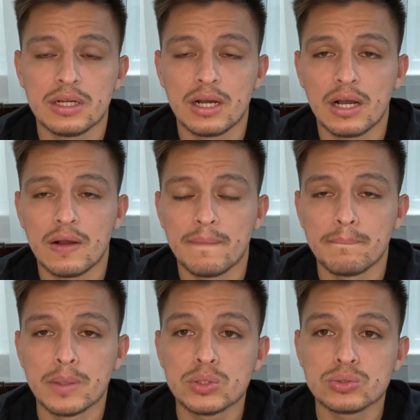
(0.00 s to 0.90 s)

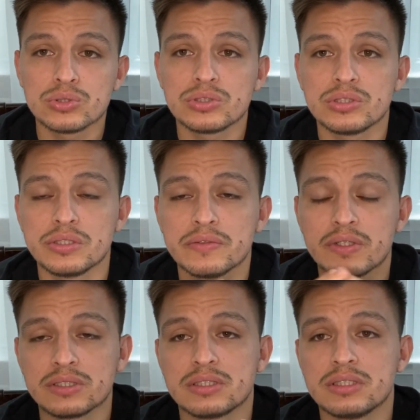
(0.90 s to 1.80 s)
Most
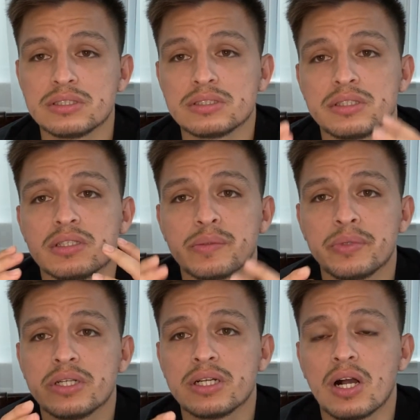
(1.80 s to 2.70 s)
universities in the
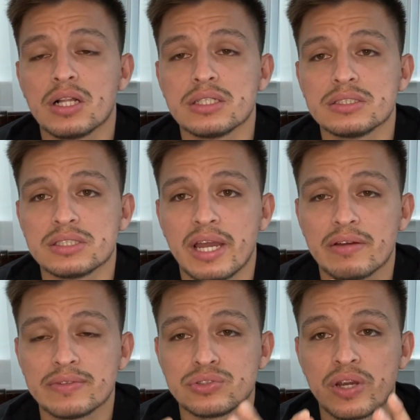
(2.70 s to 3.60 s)
community college
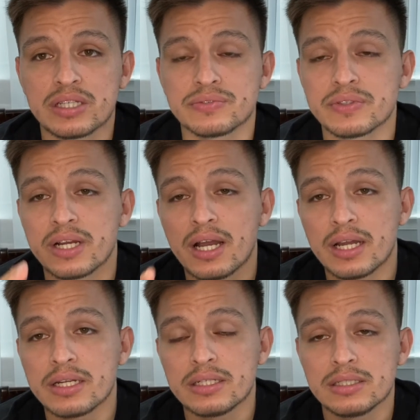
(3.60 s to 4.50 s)
have a transfer
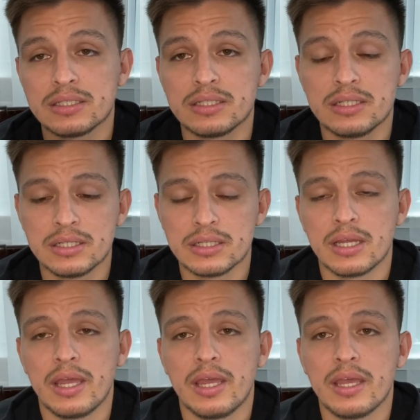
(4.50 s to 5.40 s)
guide,
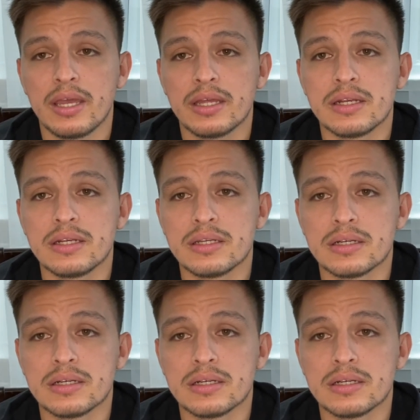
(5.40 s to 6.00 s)
and